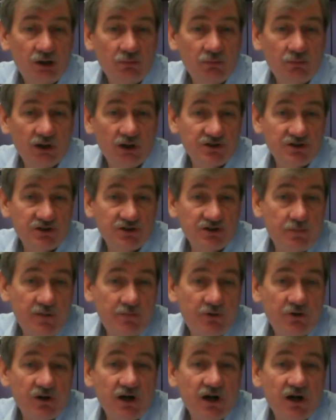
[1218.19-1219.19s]
because the
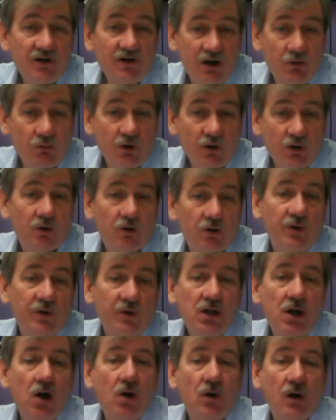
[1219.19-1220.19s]
people in our network we
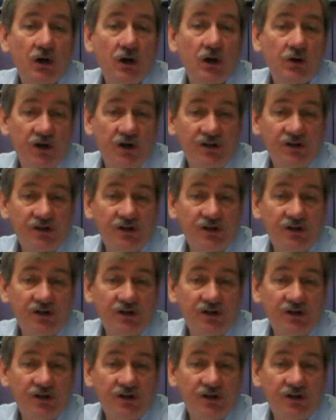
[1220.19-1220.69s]
know are going